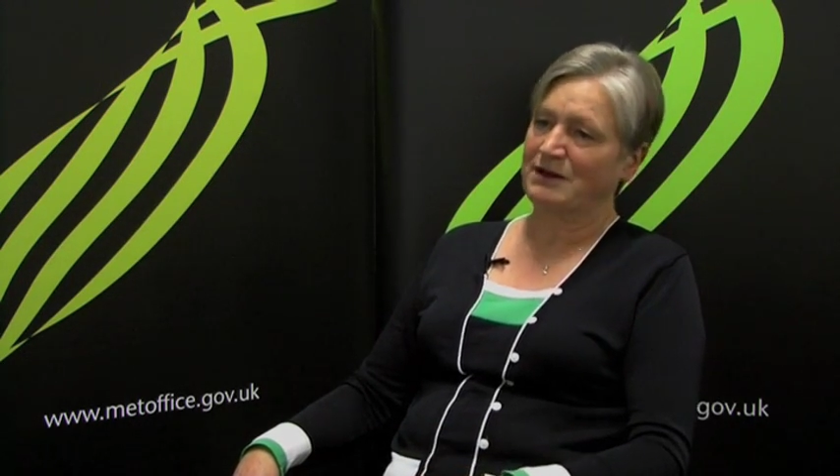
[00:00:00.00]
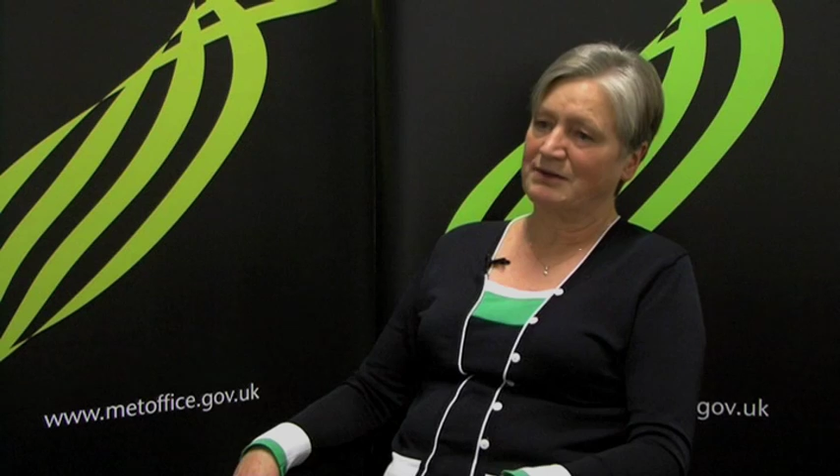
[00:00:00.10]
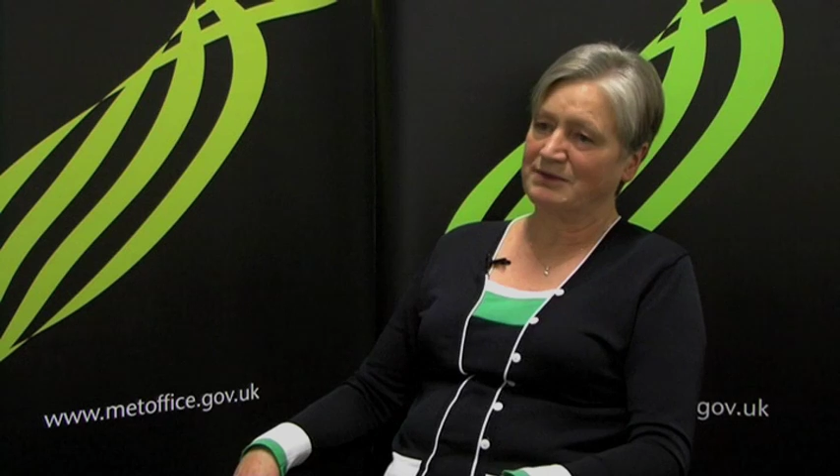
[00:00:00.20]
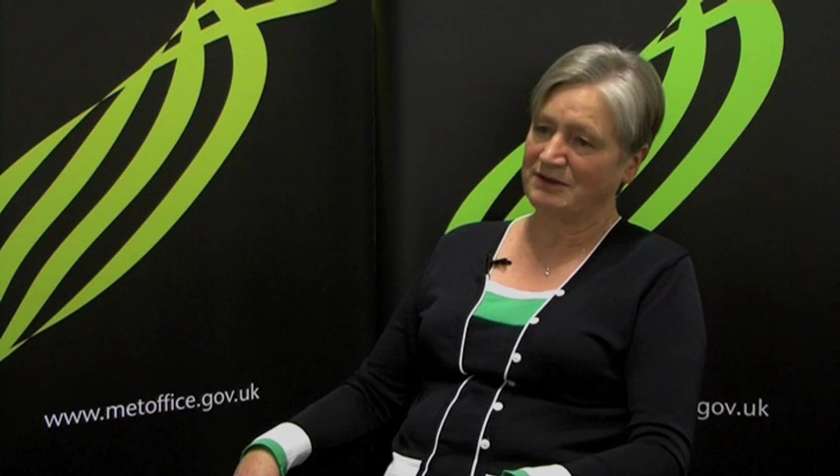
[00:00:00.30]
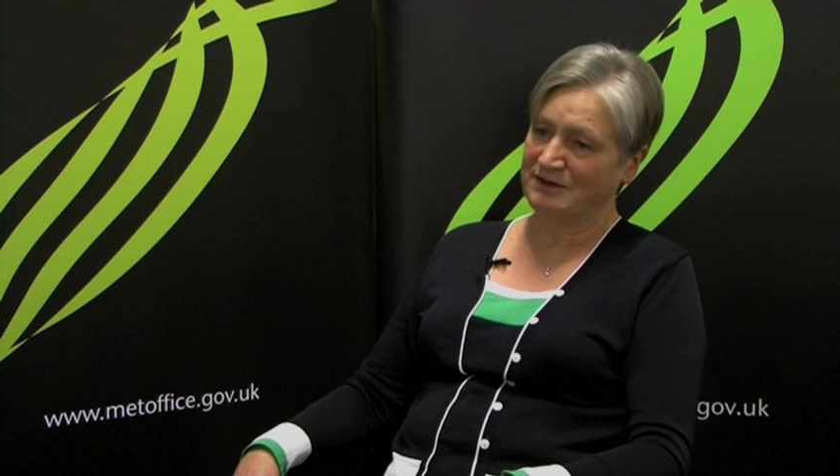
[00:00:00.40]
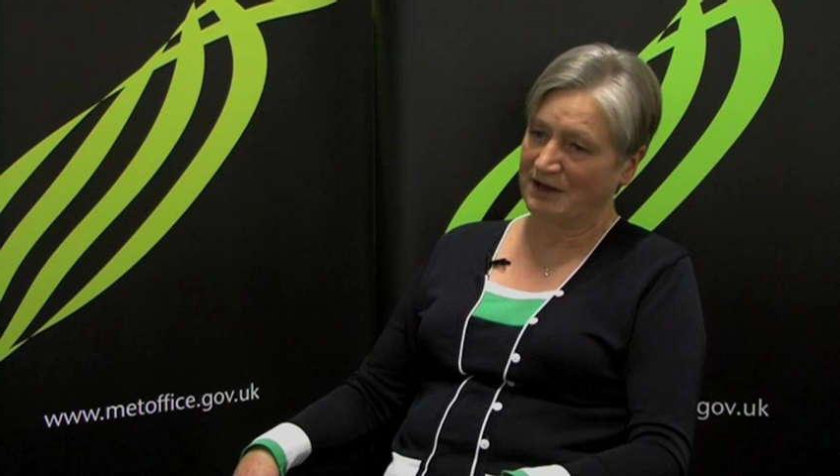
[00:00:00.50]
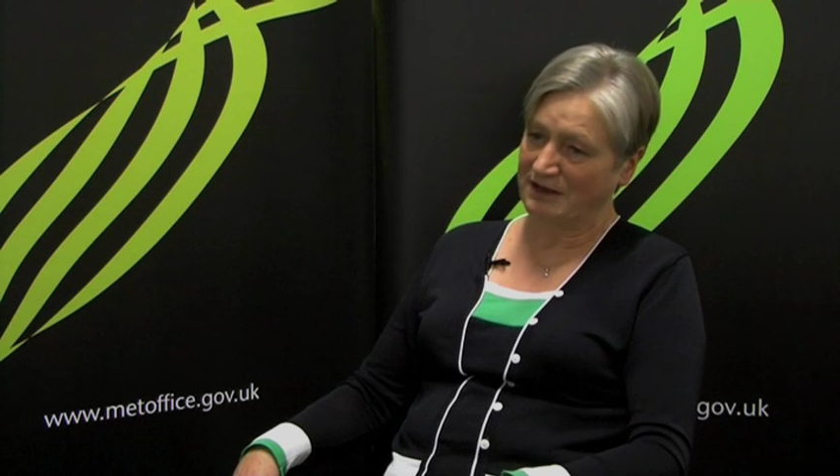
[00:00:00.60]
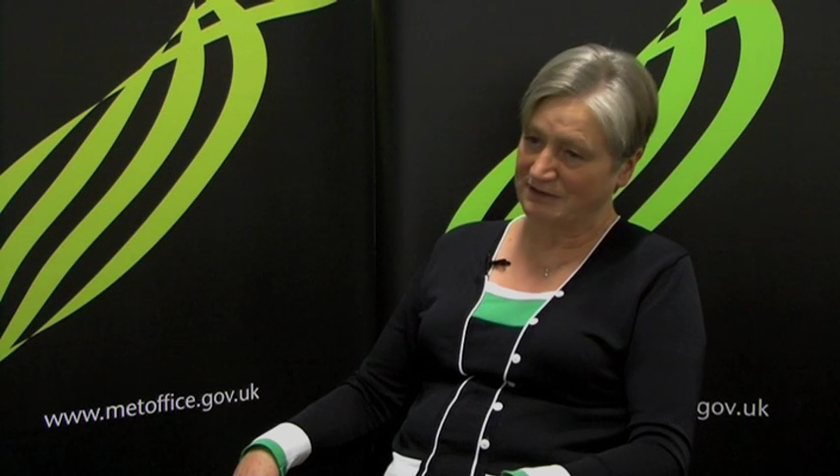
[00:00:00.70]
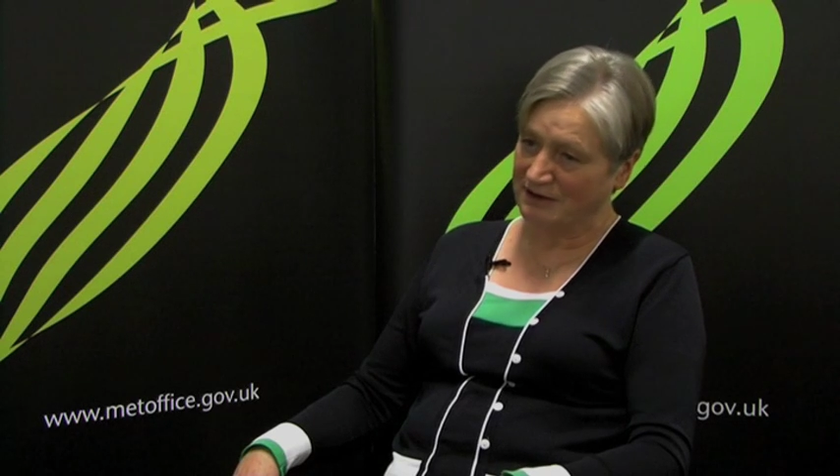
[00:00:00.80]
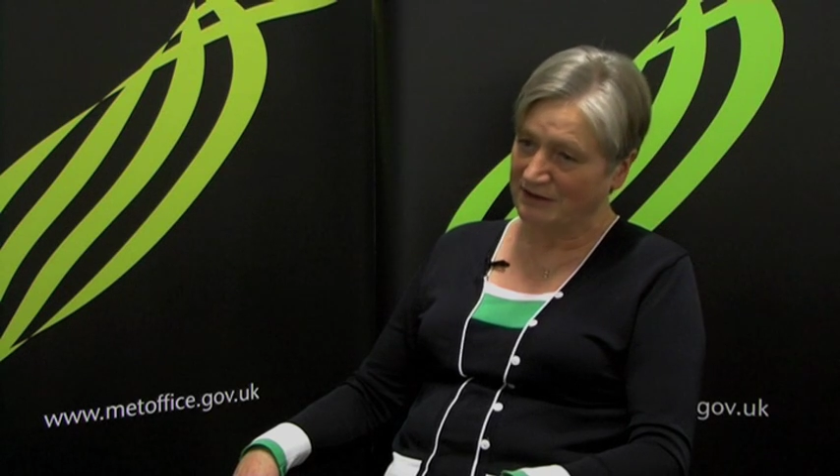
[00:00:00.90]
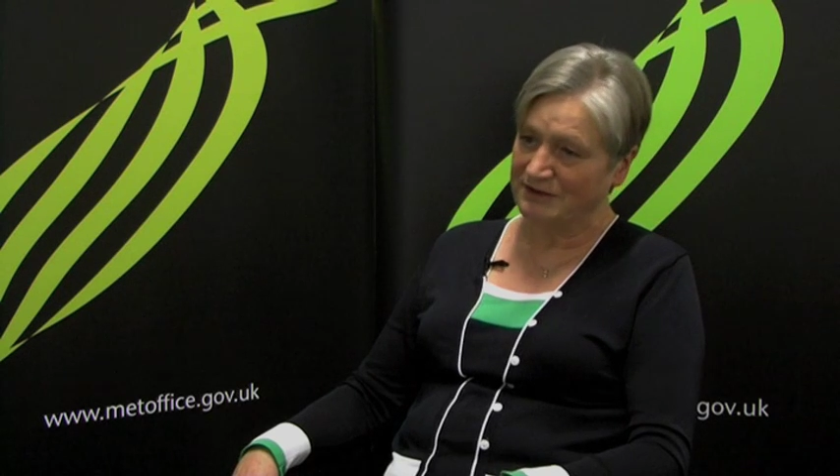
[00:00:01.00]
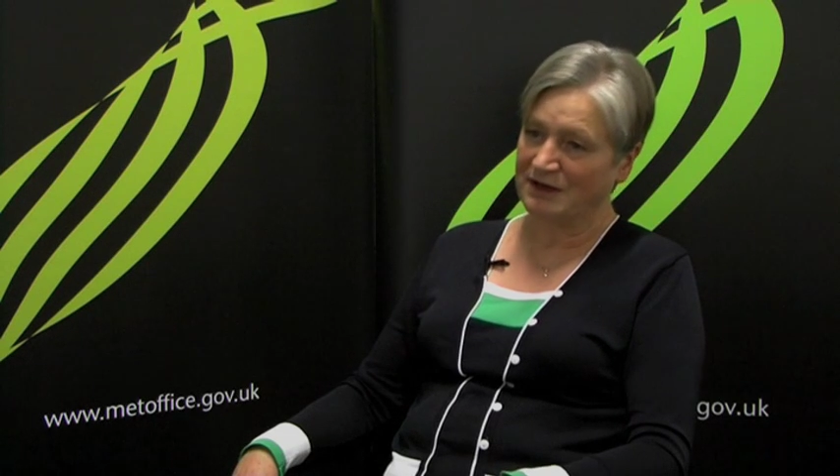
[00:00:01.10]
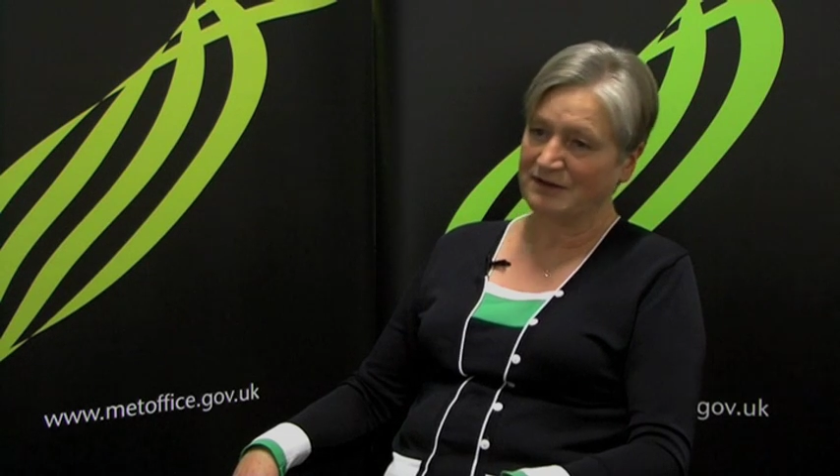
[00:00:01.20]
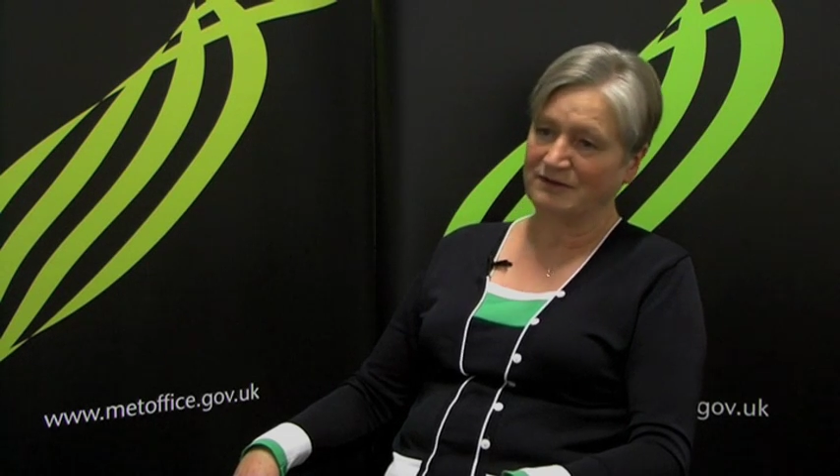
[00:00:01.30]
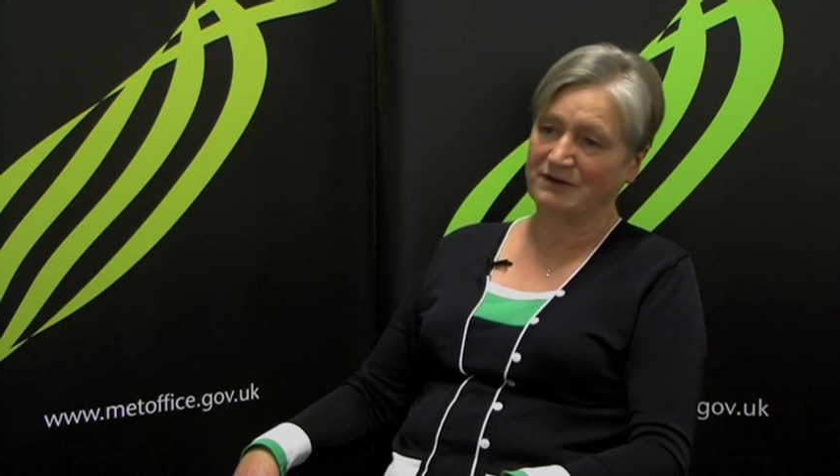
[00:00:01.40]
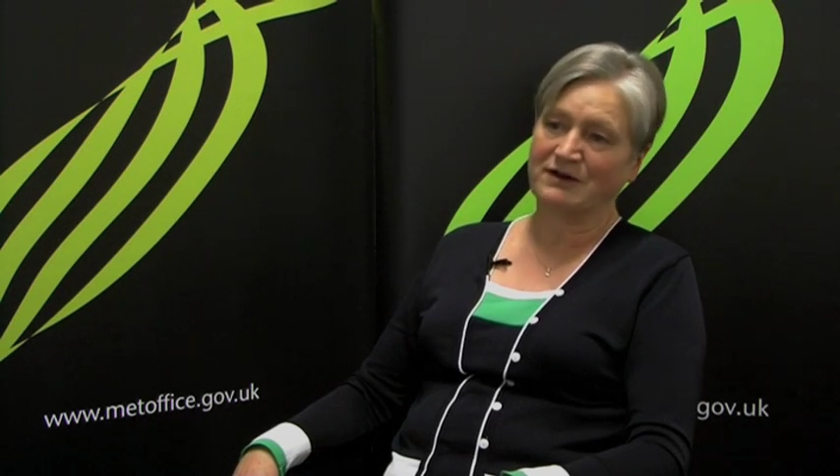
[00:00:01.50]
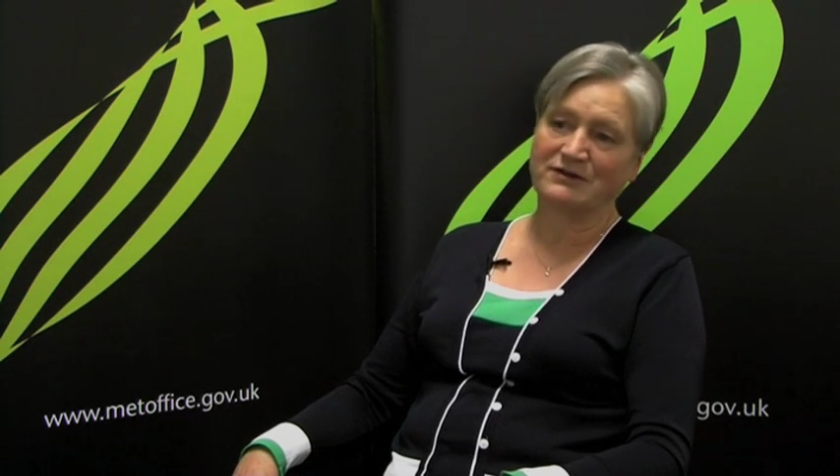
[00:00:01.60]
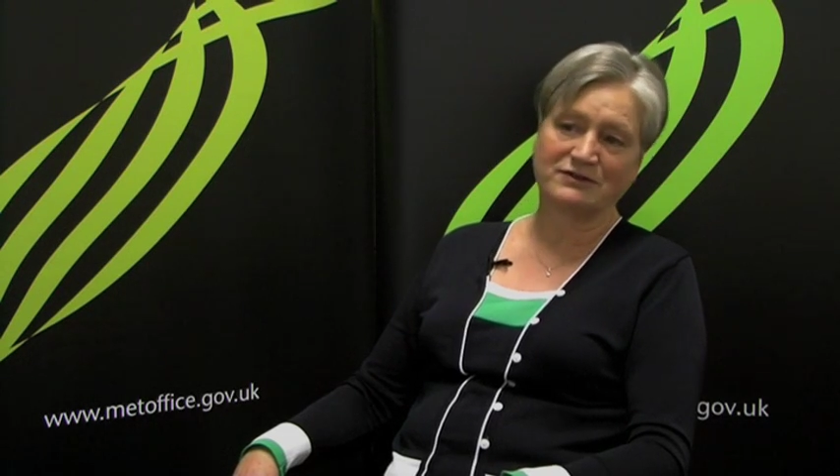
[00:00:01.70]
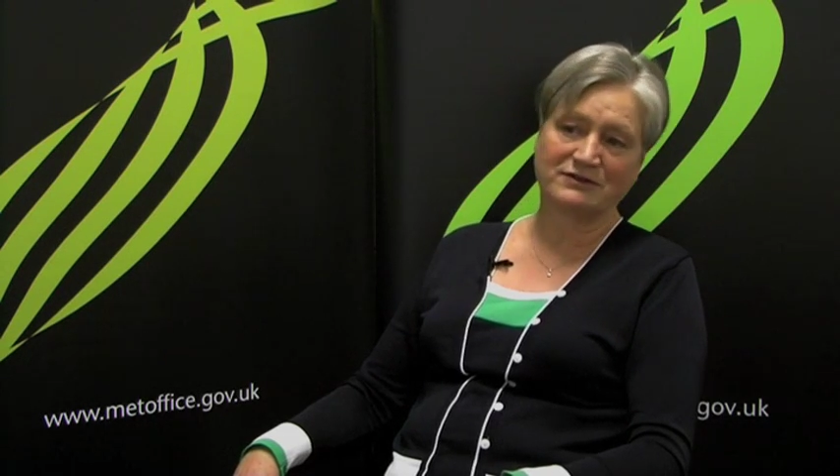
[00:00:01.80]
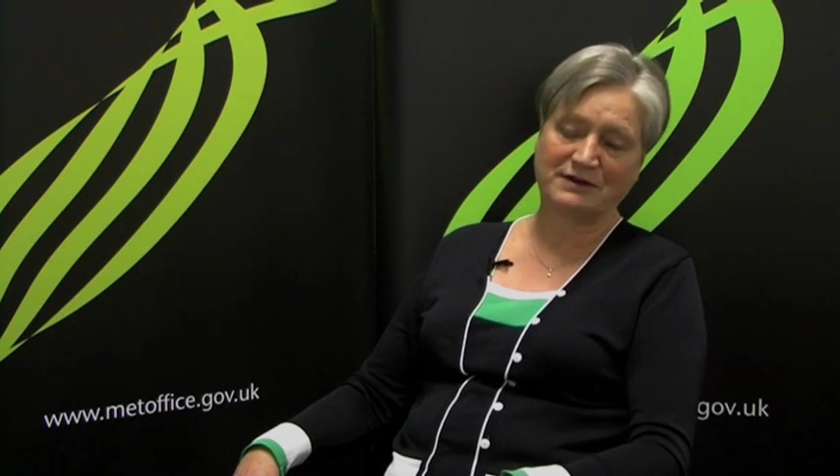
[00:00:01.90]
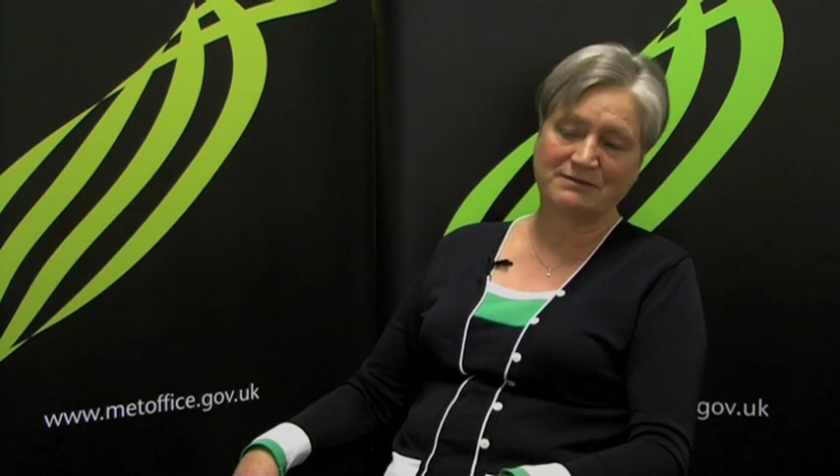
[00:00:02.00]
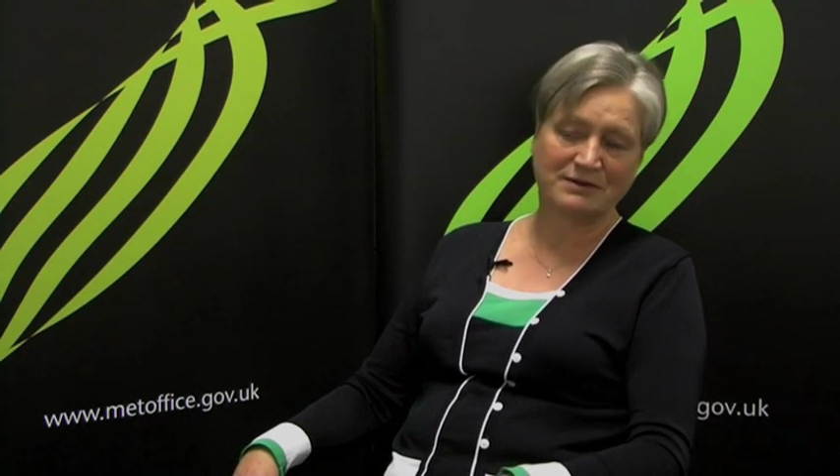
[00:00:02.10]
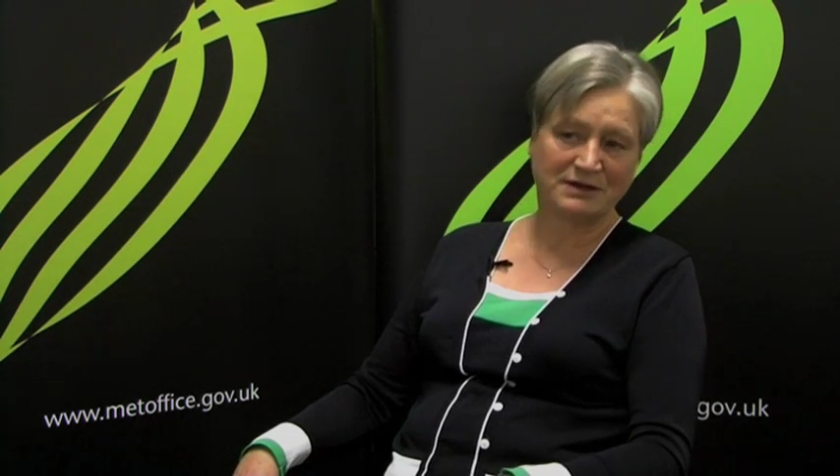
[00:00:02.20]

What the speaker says: might be a slight slowdown of the Gulf Stream,